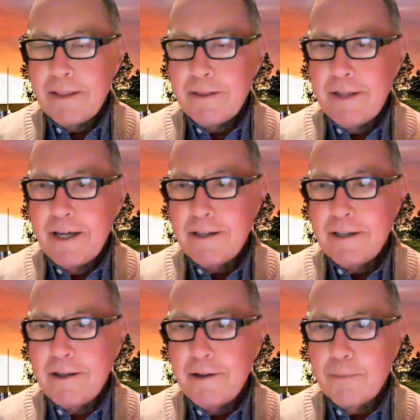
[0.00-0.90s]
think
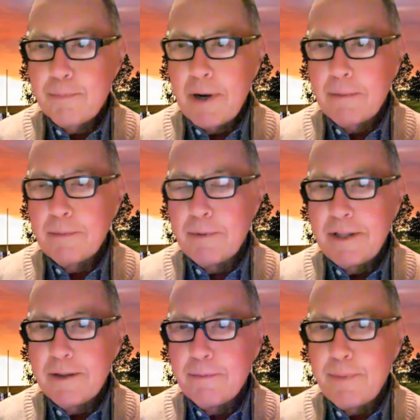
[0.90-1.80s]

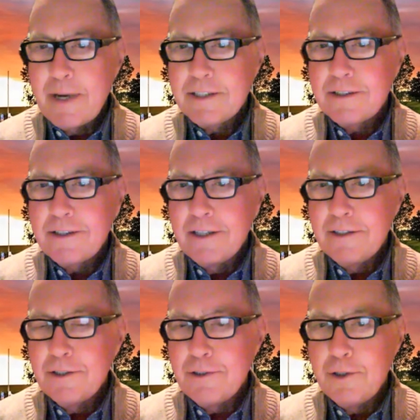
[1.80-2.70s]
probably the best
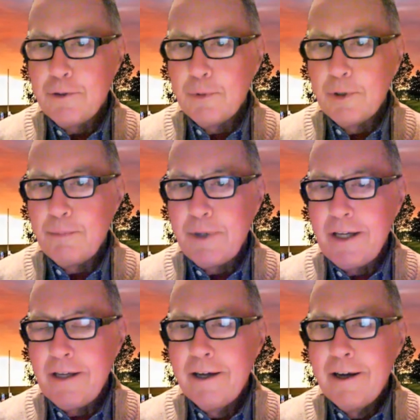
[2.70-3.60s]
thing to do will
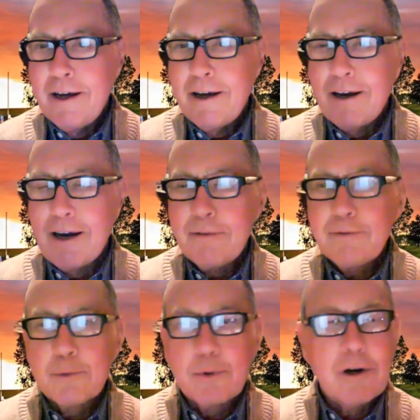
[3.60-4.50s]
be
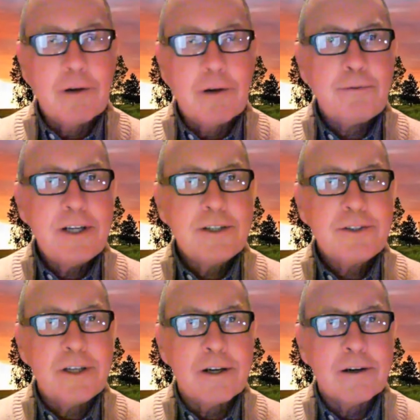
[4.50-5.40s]
after we're all
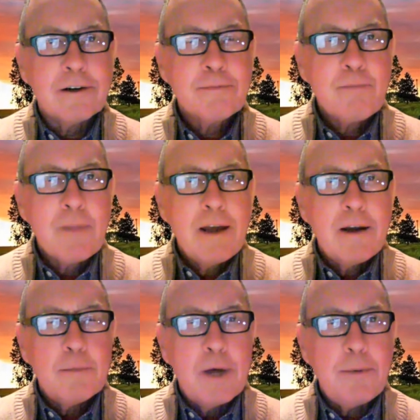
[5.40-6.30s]
finished here,
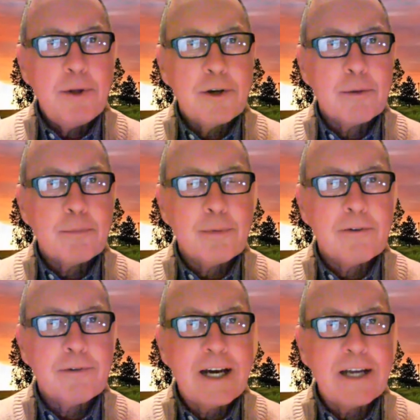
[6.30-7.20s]
maybe you could
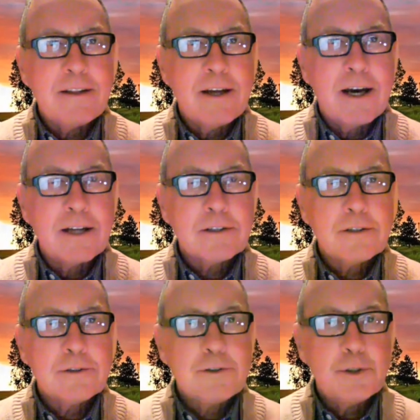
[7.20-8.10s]
provide that
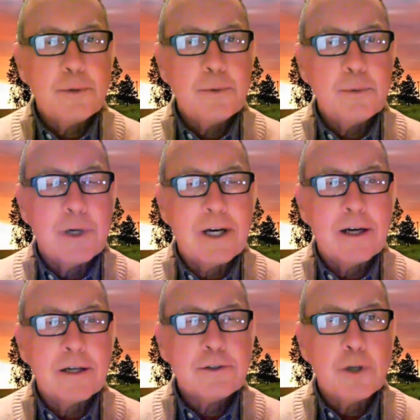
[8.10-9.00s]

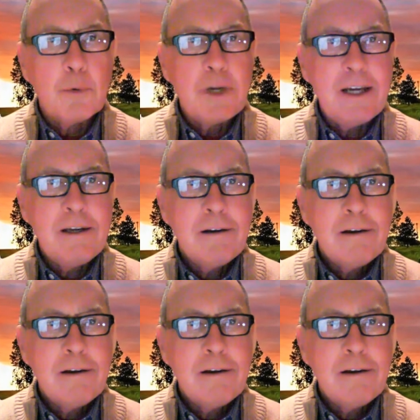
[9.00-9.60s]
to Tony,